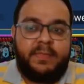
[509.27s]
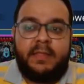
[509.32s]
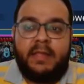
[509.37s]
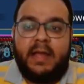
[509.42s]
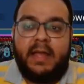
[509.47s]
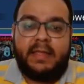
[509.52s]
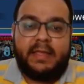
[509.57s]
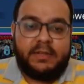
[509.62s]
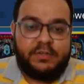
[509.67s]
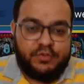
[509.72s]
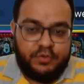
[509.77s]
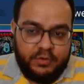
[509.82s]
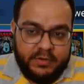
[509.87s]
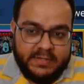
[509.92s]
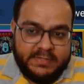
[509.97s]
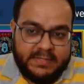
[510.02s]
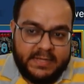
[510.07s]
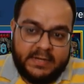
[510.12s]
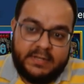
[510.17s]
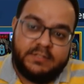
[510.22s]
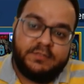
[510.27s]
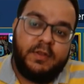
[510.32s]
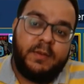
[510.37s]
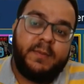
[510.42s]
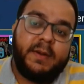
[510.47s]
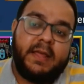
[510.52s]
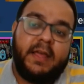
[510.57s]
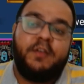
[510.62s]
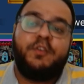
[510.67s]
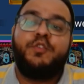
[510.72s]
I can showcase that as well,
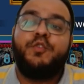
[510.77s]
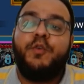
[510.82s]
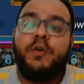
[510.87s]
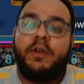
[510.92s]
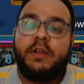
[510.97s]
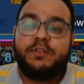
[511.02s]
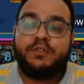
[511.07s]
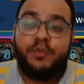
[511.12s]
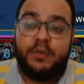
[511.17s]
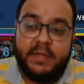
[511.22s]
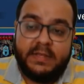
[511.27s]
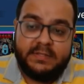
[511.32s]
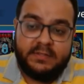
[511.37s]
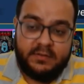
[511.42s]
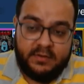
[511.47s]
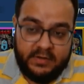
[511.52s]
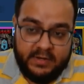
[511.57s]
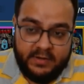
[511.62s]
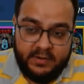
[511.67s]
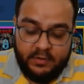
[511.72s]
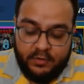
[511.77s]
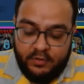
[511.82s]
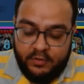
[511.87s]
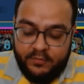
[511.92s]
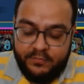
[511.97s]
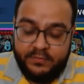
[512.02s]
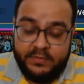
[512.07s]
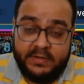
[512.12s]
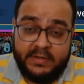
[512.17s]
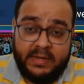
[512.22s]
but I do want to showcase the run
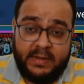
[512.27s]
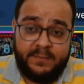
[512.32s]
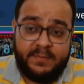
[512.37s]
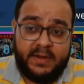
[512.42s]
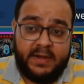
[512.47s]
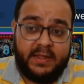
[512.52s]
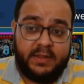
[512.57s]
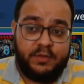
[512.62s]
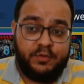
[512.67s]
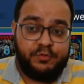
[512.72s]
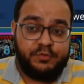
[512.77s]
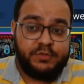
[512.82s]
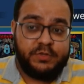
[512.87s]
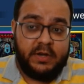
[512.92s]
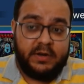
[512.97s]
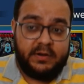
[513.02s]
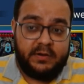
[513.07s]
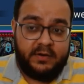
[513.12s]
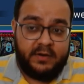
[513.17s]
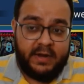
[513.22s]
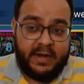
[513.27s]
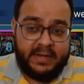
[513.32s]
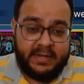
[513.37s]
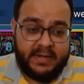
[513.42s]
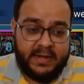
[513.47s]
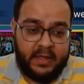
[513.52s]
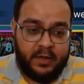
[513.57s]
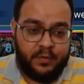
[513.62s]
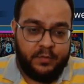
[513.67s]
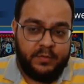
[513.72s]
of the team that I use right
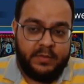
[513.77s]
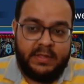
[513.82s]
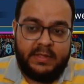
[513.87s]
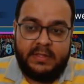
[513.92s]
now.